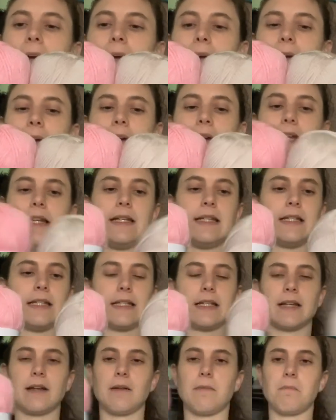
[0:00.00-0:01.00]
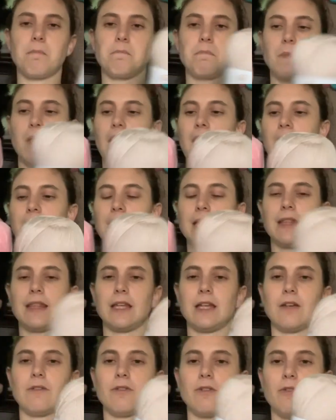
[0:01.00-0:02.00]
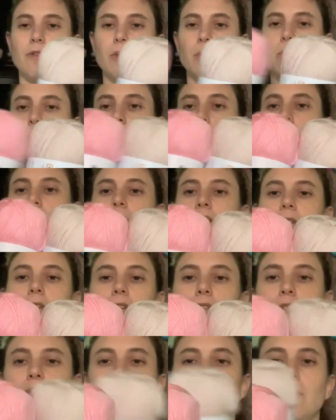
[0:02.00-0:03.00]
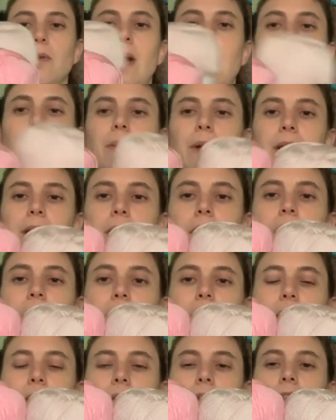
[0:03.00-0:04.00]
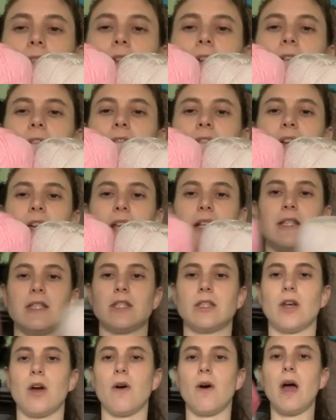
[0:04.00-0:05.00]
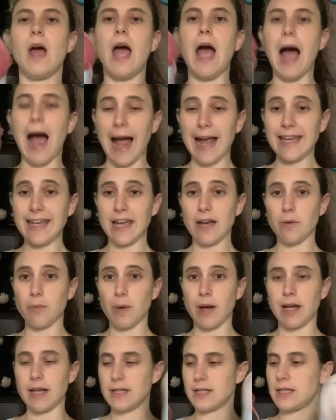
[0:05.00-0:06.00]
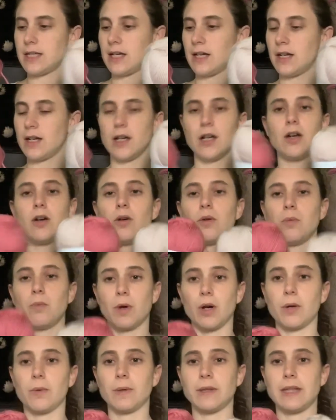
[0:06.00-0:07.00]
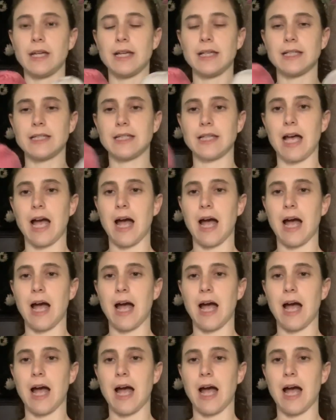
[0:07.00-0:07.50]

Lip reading: And I could think of a few cool things I could do, how it kind of fades. So I can't wait to work with this.